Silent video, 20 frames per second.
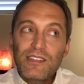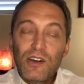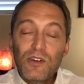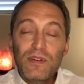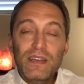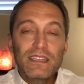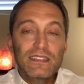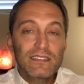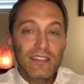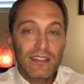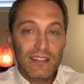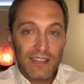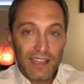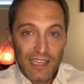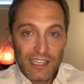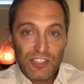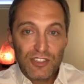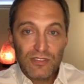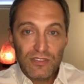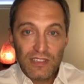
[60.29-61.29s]
though
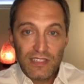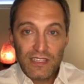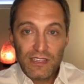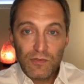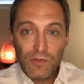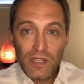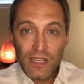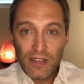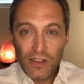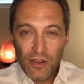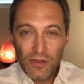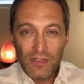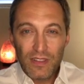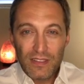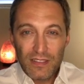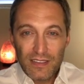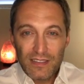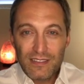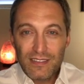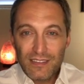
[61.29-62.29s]
intellectually we know
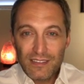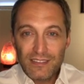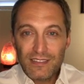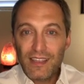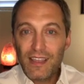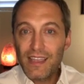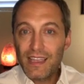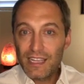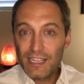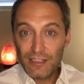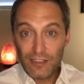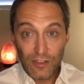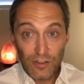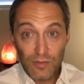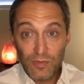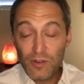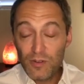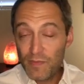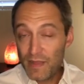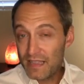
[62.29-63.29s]
that this is a
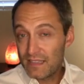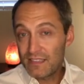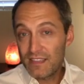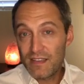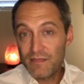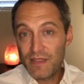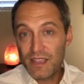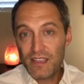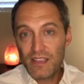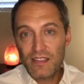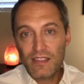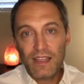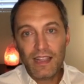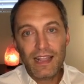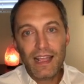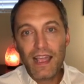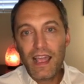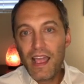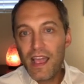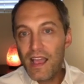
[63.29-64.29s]
global pandemic and that
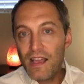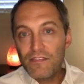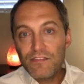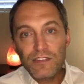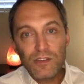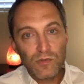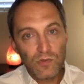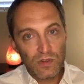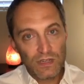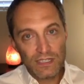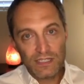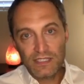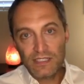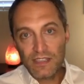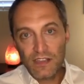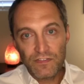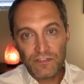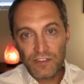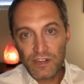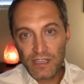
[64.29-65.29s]
everyone is
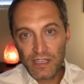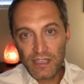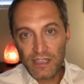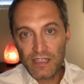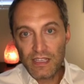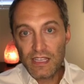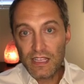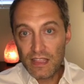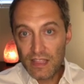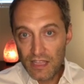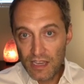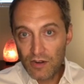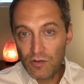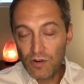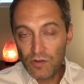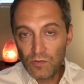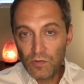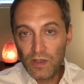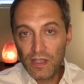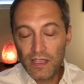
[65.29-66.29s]
suffering it in their
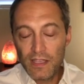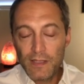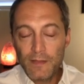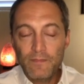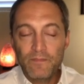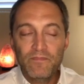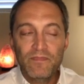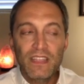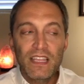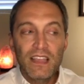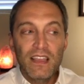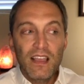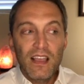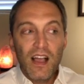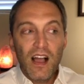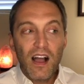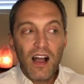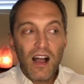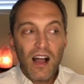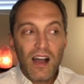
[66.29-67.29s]
own way,
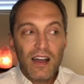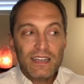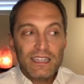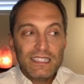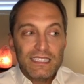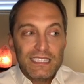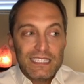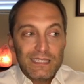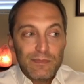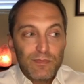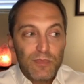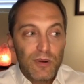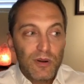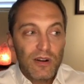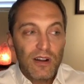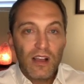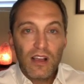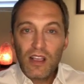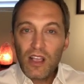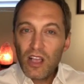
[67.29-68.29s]
on a
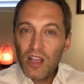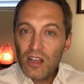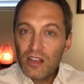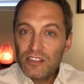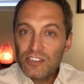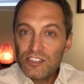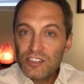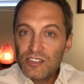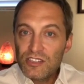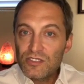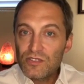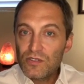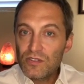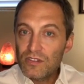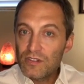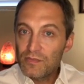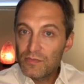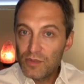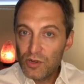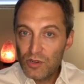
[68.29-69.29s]
deeper unconscious
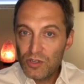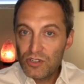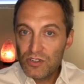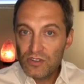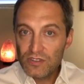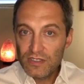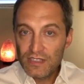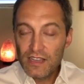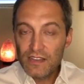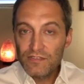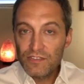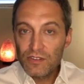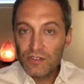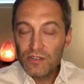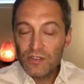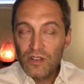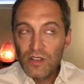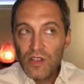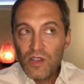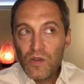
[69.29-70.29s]
or emotional
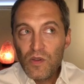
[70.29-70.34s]
level,